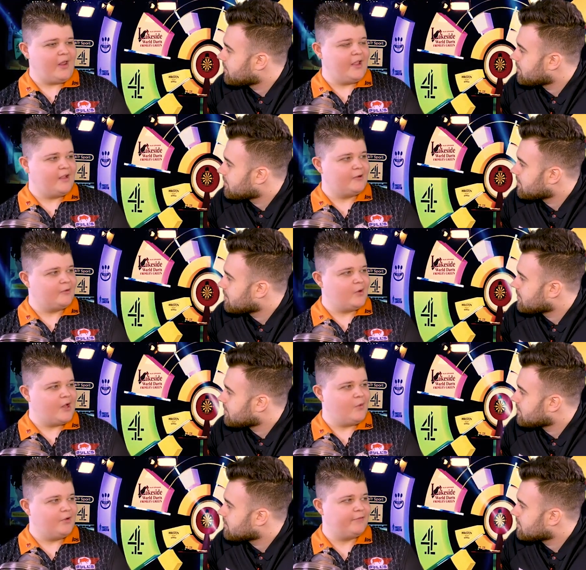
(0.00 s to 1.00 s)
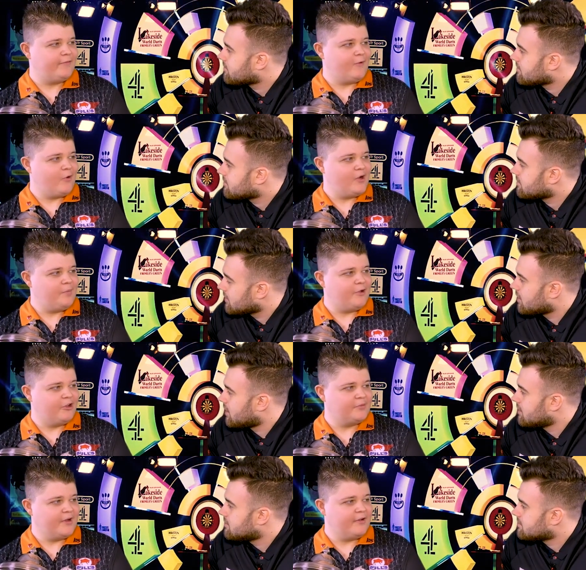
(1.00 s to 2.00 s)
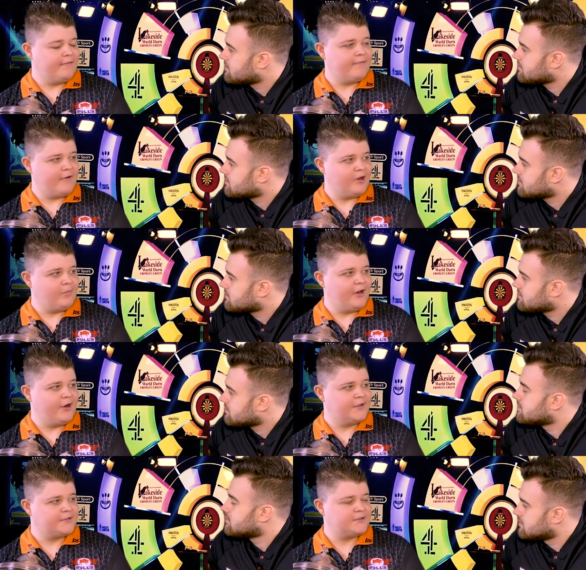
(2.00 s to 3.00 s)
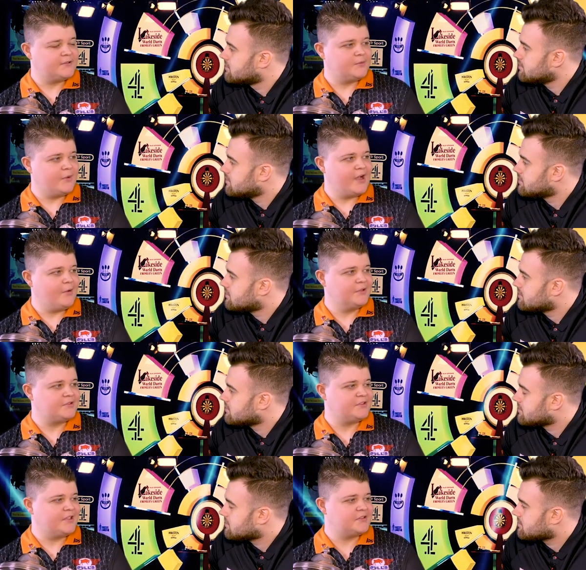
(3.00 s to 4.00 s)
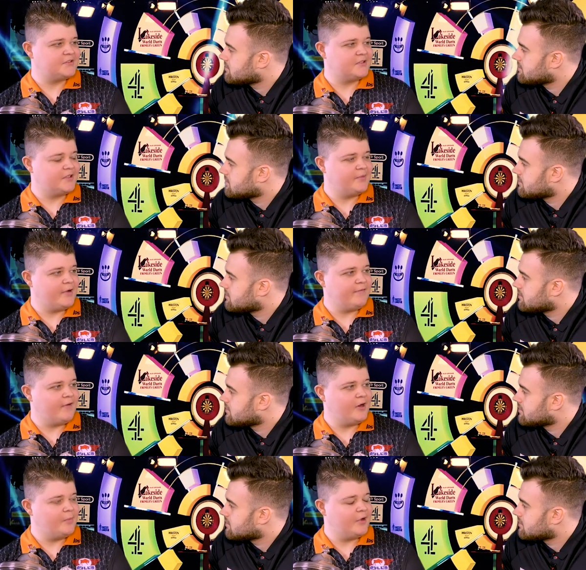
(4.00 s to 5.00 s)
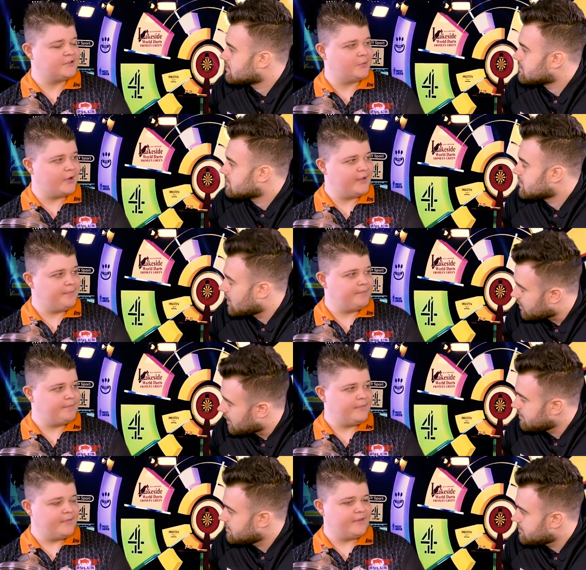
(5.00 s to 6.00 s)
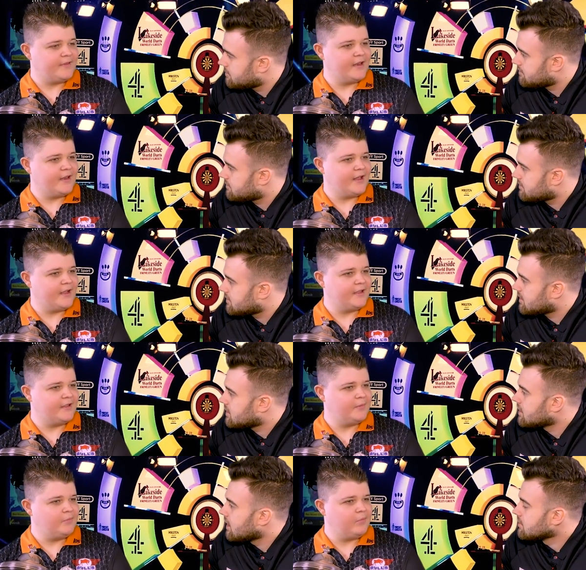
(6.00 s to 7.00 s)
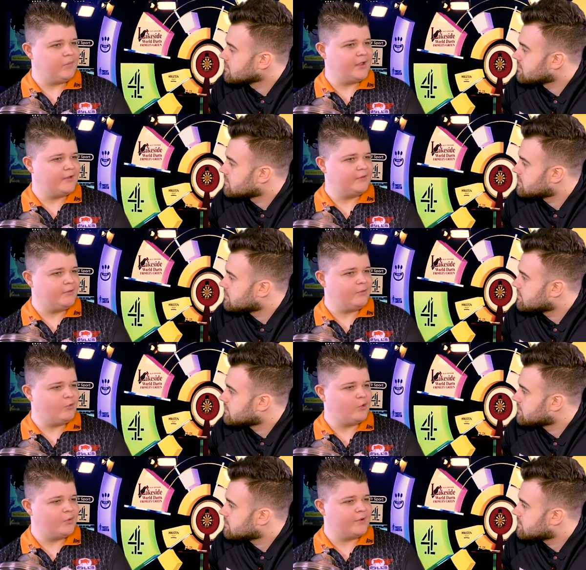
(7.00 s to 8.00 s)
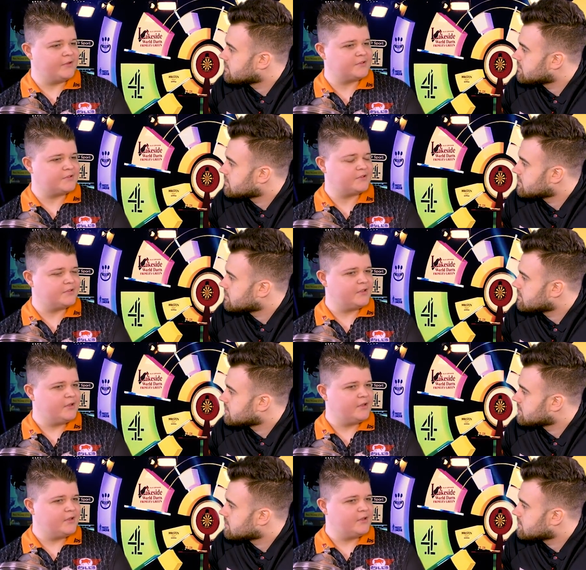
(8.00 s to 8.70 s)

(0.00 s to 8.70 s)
Speaker 1: playing when I was four because my father played darts. Mm-hmm. When I was six, uh, my father passed away. Okay. Then I played tournaments.